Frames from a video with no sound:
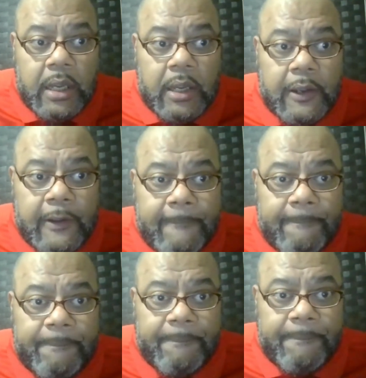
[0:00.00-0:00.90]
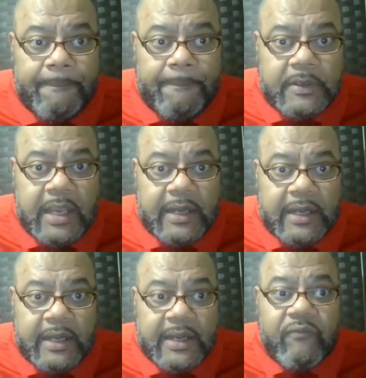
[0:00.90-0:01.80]

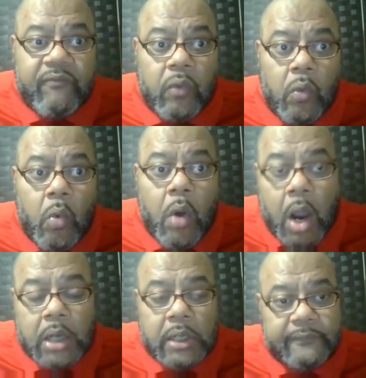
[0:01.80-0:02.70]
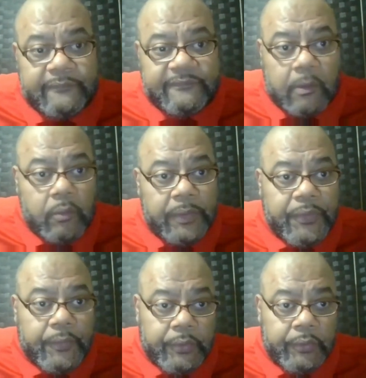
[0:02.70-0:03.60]
can kind of walk
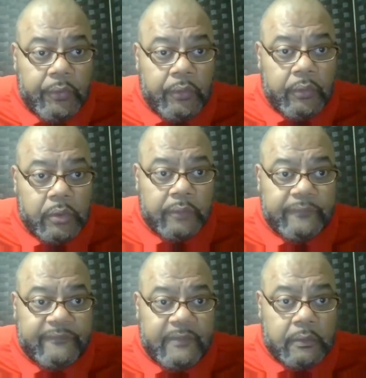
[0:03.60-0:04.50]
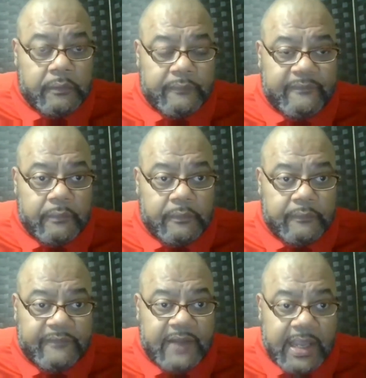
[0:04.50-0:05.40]
someone through who's
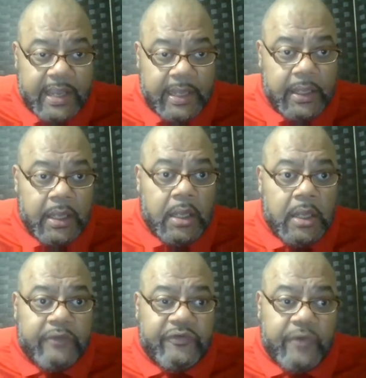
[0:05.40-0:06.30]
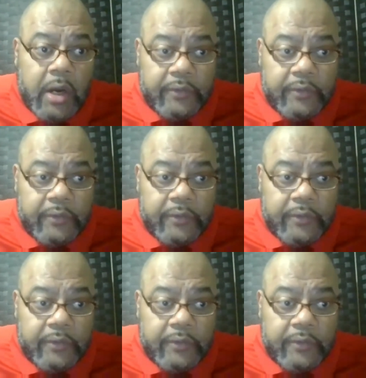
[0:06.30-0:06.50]
gay to